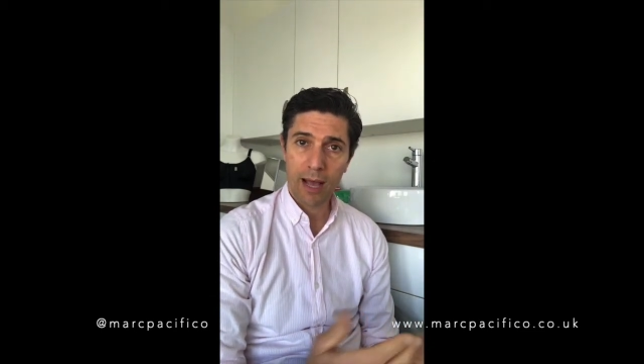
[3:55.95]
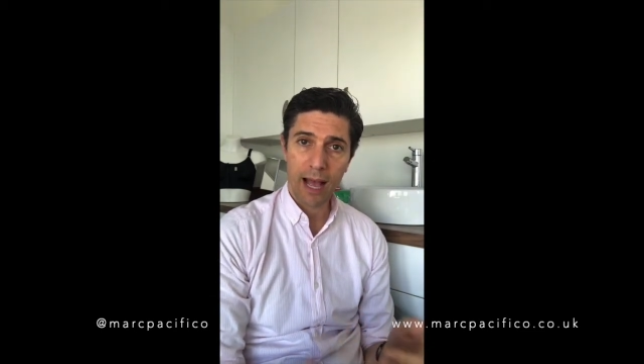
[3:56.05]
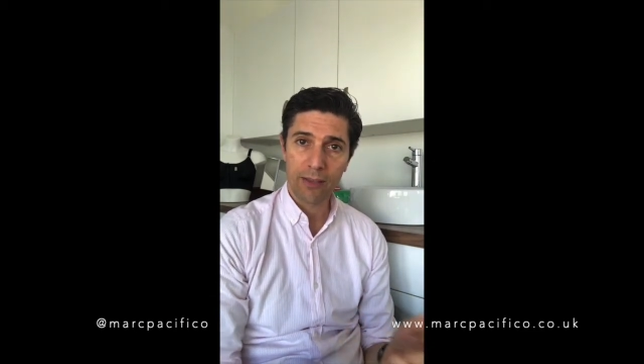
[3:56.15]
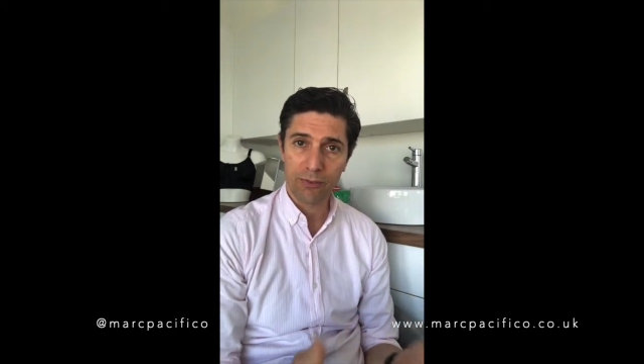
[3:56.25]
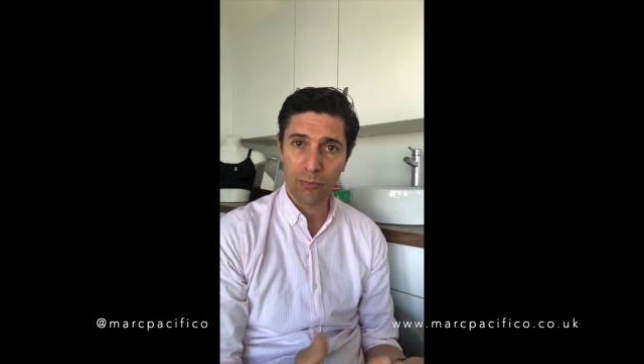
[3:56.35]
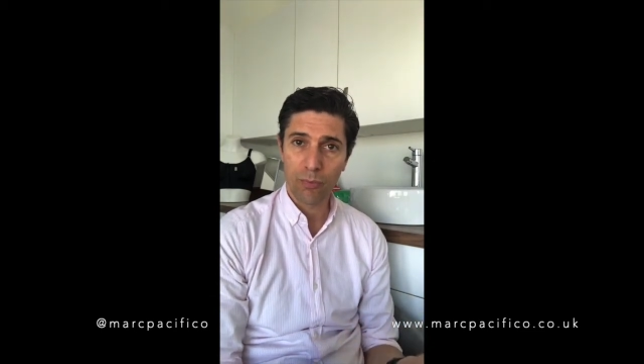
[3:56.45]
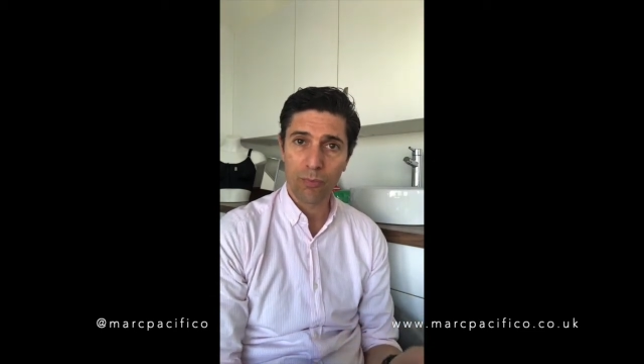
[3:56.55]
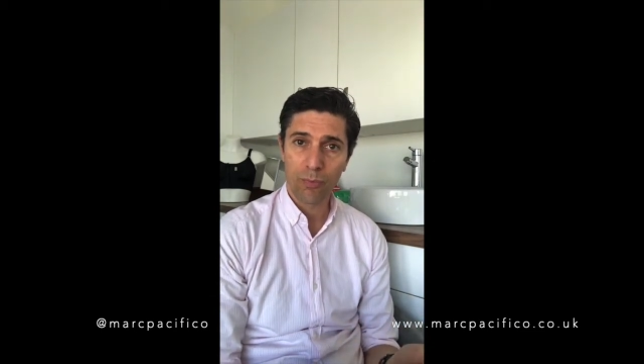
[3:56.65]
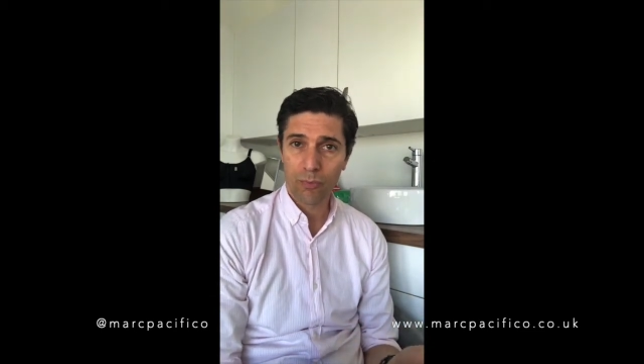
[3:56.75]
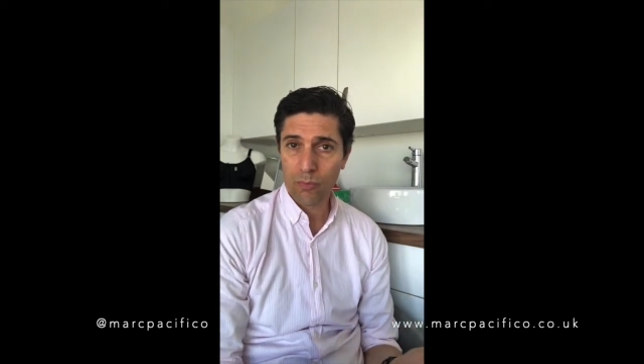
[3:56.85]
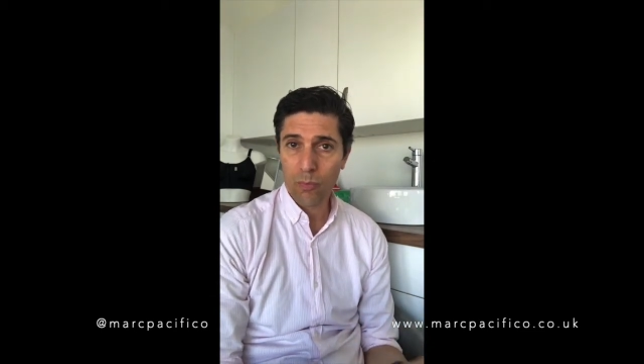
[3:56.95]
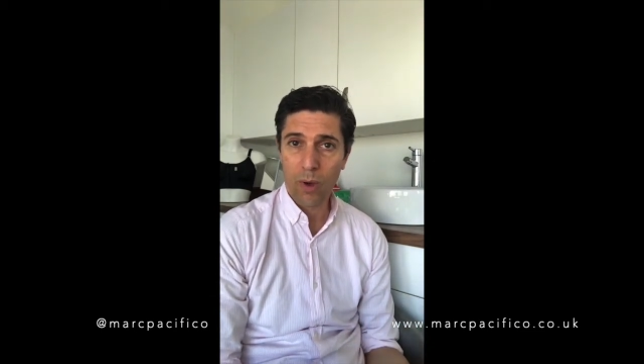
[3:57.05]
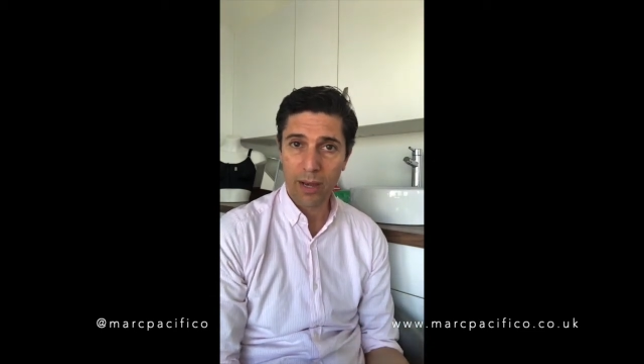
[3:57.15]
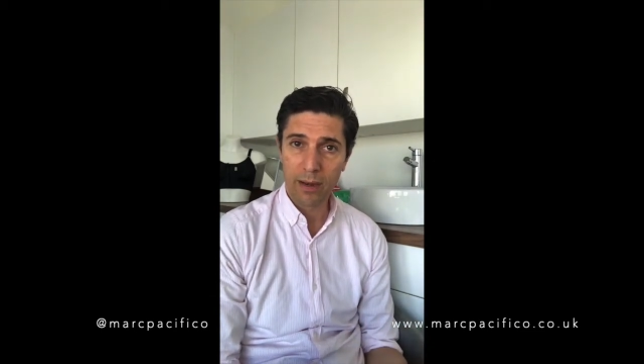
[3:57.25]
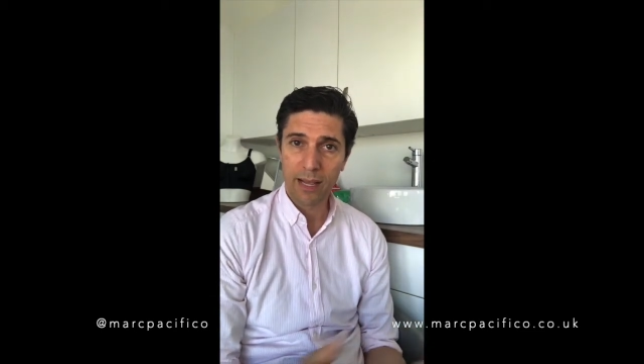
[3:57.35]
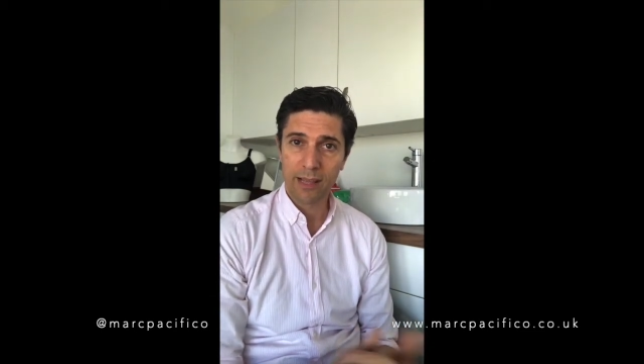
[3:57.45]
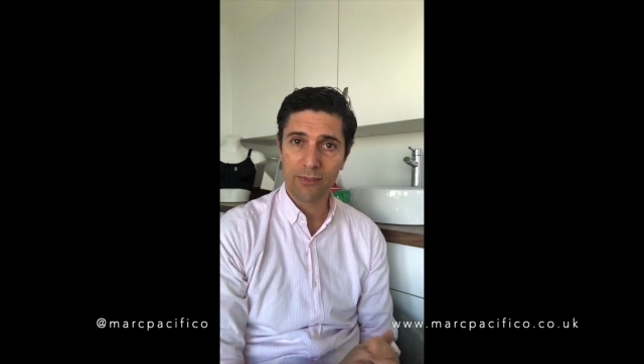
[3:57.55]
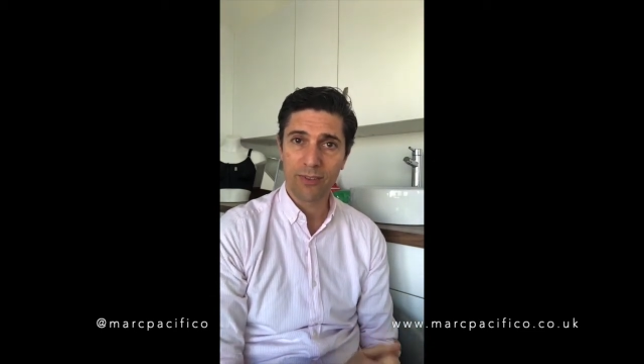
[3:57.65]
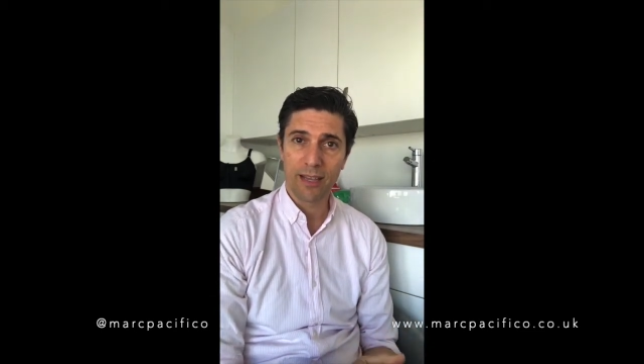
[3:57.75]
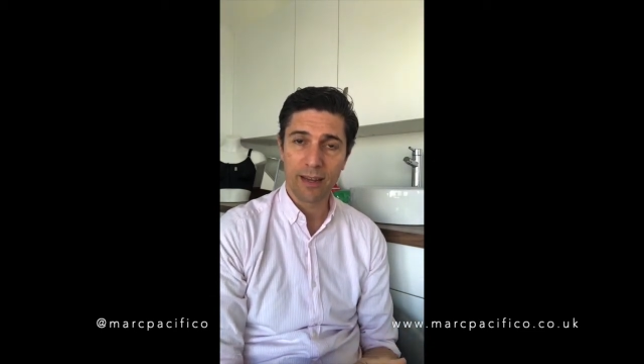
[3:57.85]
as and when it's
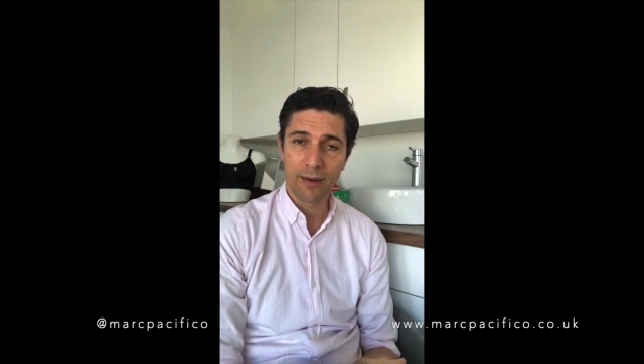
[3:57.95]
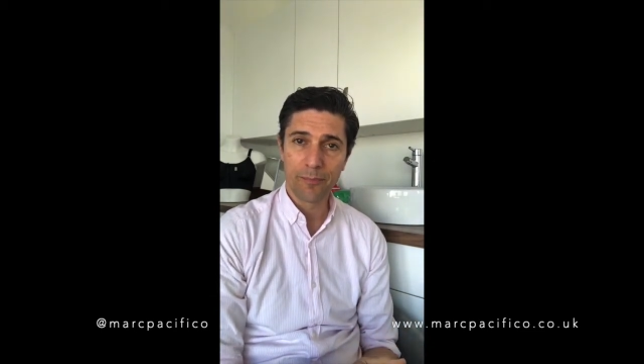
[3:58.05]
needed.